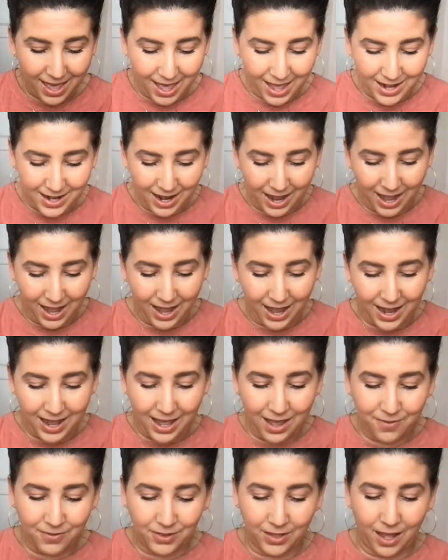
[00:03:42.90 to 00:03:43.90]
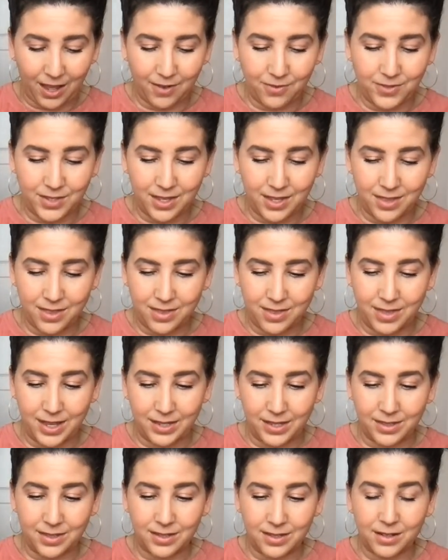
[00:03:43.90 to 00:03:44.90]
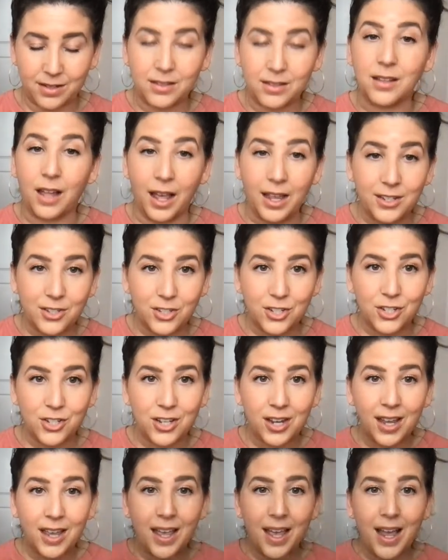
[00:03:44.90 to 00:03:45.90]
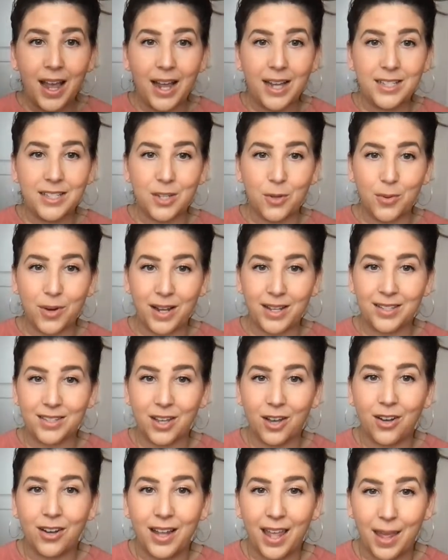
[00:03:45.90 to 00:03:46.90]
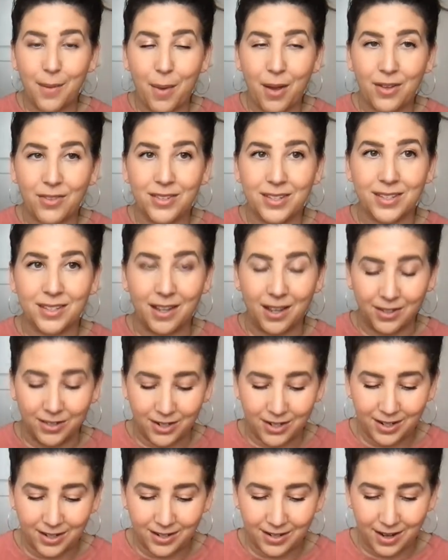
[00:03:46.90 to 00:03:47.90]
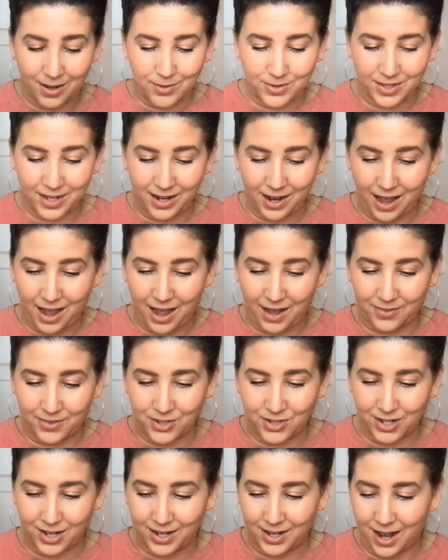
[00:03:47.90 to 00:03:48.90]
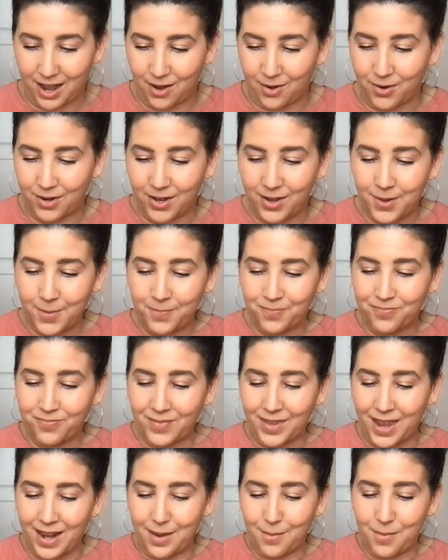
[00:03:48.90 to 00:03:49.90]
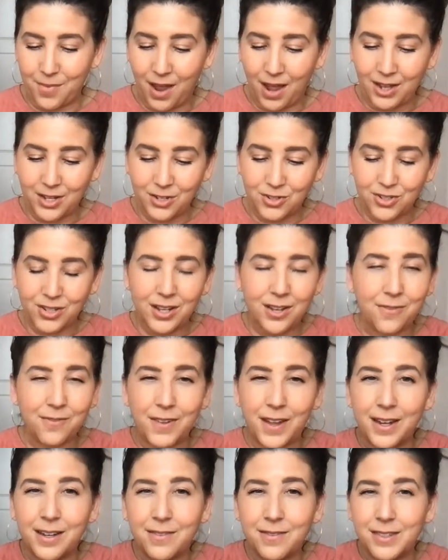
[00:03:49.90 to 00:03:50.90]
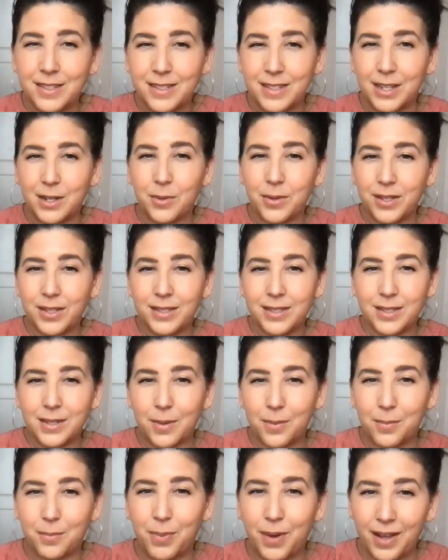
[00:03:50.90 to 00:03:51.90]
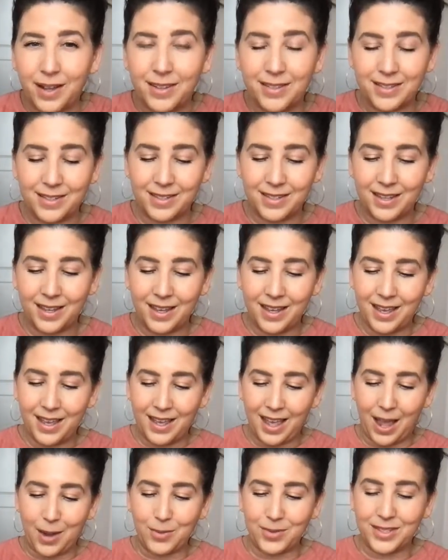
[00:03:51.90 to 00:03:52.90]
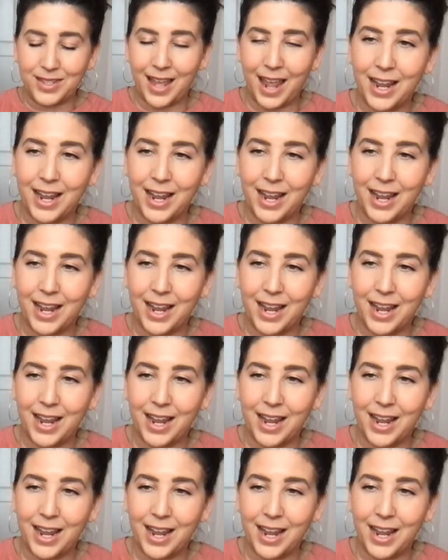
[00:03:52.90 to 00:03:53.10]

And I have loved this clutch. And so when I saw it came out in this color, I was like, I have to check it out. And I'm not usually a fan of the sequins, but I was